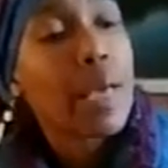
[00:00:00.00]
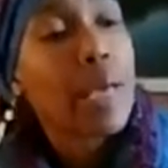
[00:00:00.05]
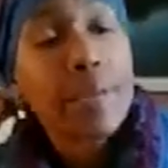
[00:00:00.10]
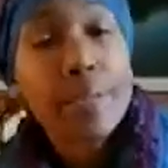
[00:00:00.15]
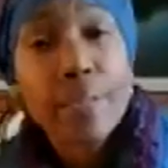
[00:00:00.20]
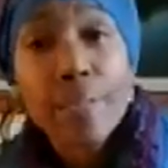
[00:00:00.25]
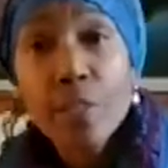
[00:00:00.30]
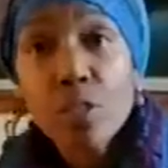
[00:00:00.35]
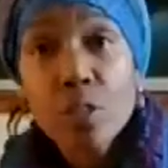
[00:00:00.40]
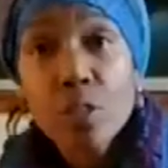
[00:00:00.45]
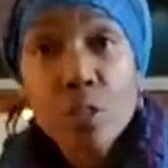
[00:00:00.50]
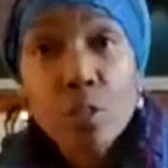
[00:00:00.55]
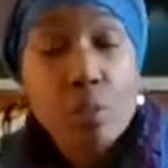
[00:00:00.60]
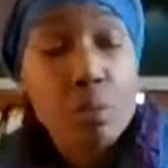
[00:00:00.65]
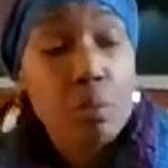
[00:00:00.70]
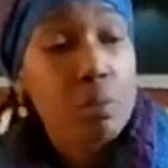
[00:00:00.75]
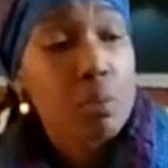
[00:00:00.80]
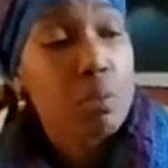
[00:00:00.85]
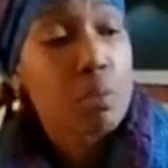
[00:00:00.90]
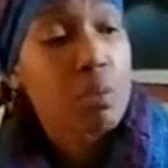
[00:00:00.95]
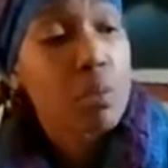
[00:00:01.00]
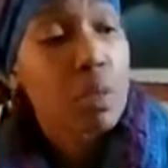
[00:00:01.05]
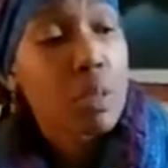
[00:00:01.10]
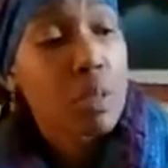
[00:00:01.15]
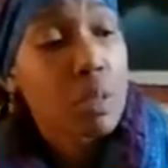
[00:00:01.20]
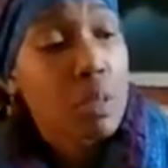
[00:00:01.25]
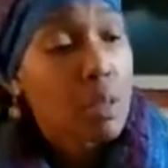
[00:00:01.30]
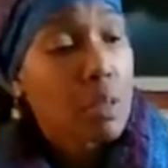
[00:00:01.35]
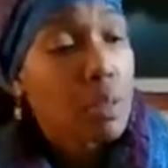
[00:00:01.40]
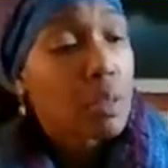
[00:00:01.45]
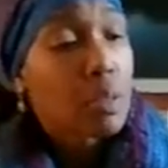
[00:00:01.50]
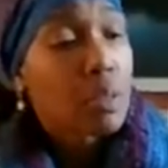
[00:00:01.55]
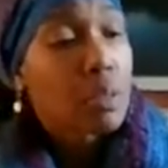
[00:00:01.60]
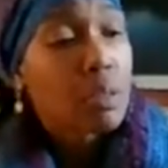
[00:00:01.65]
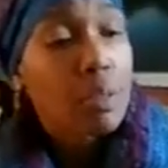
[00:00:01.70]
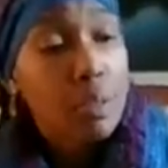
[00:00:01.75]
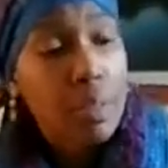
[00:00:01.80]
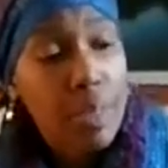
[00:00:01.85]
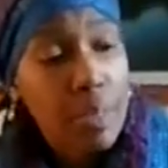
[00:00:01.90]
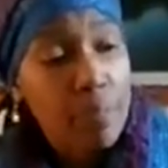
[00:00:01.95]
And there's
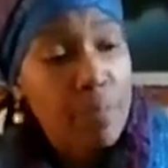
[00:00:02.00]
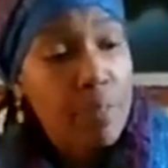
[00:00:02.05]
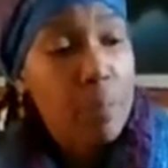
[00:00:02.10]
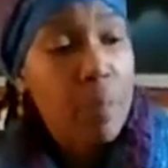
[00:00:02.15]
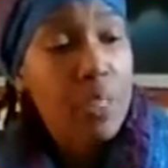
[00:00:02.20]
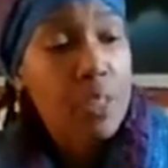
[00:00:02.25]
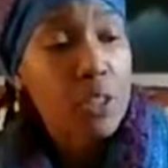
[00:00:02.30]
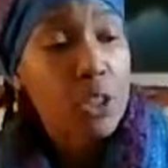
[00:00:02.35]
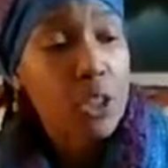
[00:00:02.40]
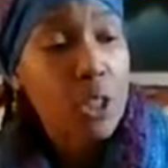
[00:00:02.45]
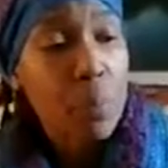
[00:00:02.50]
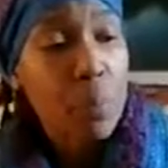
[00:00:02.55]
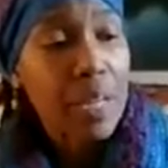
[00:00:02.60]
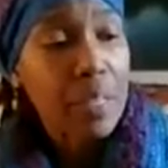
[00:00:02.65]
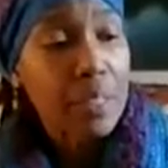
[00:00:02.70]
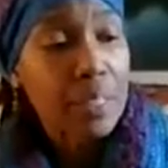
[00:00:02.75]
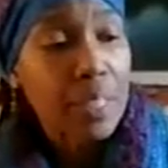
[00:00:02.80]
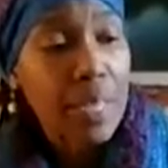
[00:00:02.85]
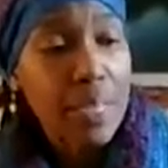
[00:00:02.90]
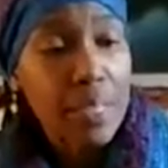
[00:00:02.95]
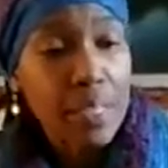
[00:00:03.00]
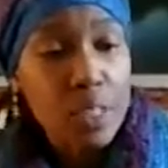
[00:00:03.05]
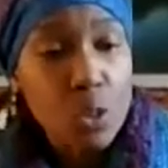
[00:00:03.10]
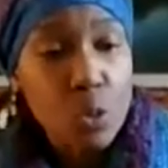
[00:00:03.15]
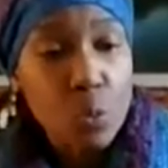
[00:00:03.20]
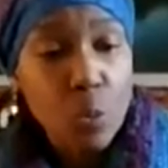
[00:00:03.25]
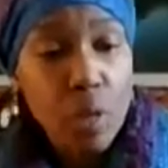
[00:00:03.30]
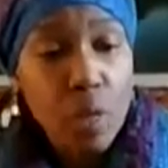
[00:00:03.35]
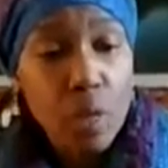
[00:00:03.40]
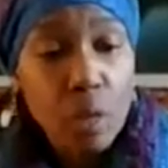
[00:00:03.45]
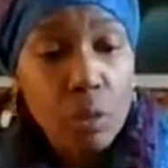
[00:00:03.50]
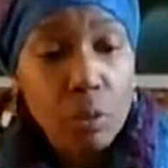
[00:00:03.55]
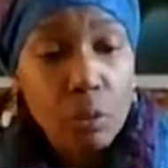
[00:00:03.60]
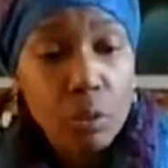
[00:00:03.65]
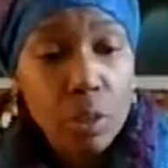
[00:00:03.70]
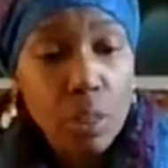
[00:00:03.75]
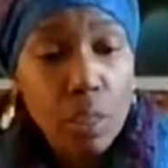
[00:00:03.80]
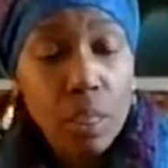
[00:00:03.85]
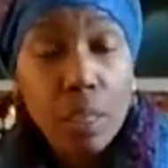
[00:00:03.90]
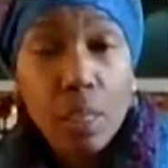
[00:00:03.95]
information about that as well
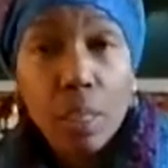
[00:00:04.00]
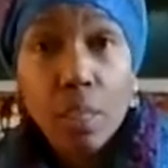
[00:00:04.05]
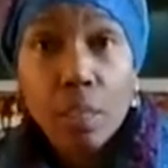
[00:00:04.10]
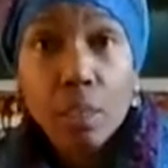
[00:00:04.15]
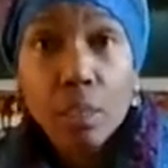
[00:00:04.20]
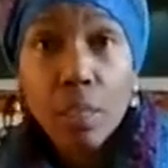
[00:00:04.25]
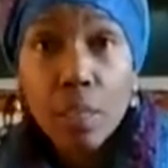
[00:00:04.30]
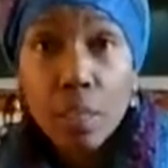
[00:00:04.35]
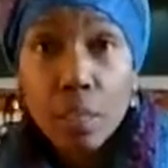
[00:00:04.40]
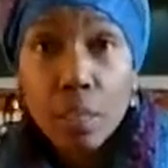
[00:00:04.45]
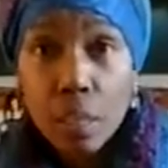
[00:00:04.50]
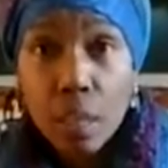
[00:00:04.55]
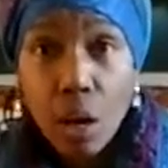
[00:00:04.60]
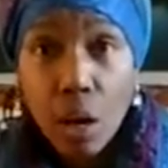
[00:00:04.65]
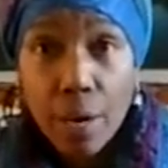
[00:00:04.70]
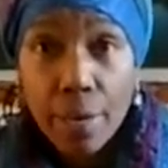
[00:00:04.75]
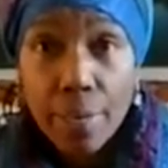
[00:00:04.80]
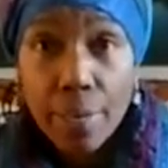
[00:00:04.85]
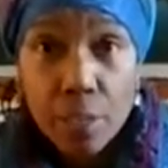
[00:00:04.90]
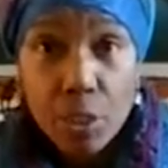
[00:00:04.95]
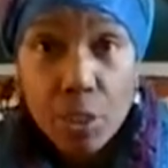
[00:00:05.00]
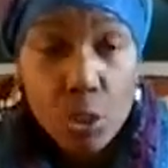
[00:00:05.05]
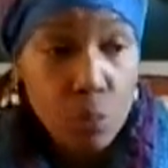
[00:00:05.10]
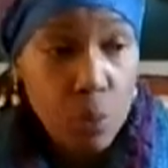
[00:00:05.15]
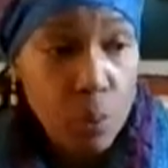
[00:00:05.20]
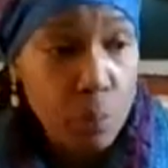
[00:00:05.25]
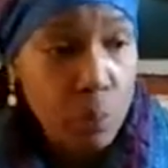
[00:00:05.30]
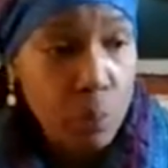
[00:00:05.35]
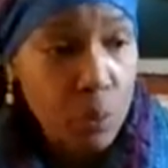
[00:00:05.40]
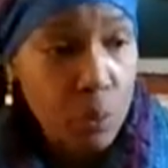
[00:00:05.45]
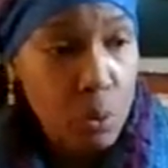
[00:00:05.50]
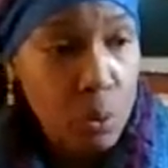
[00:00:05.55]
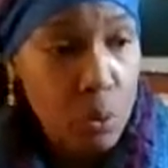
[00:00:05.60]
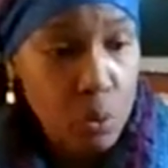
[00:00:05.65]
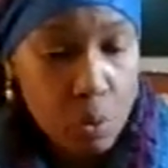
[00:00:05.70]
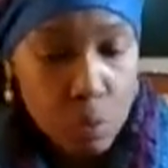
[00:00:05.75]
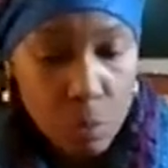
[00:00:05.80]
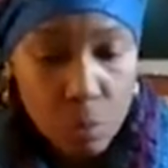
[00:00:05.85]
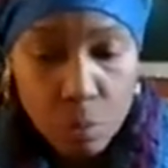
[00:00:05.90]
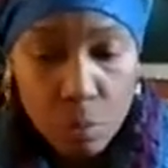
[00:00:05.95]
in our history
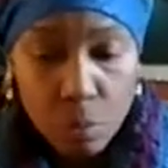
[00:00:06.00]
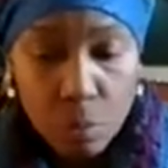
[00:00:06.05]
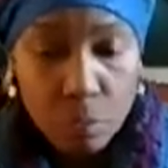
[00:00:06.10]
books.